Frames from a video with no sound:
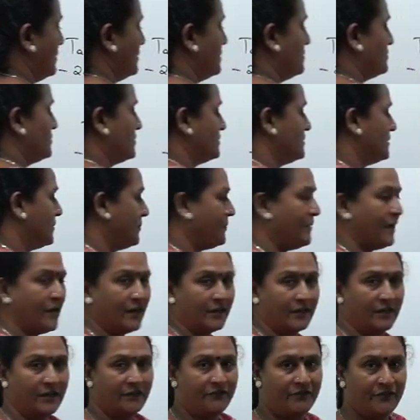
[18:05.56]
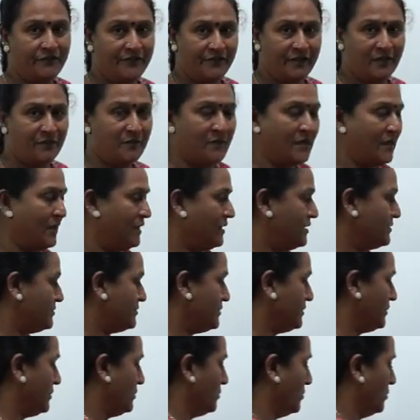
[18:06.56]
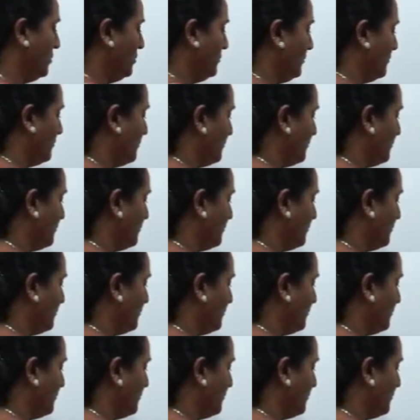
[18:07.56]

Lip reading: So subtracting 50 minus 0,